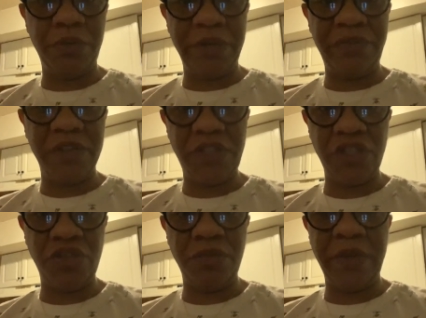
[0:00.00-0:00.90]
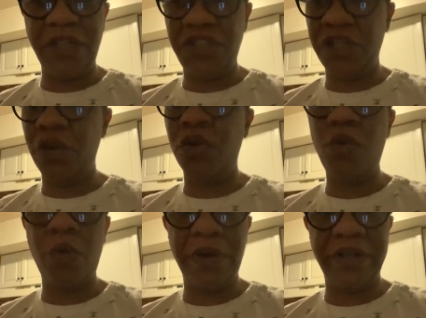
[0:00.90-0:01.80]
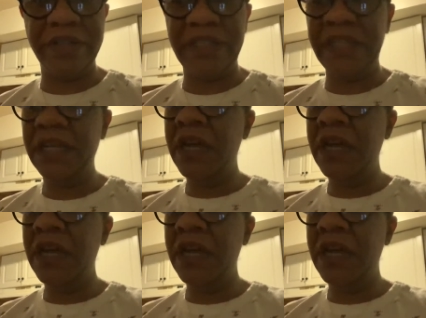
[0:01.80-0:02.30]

with the situation accordingly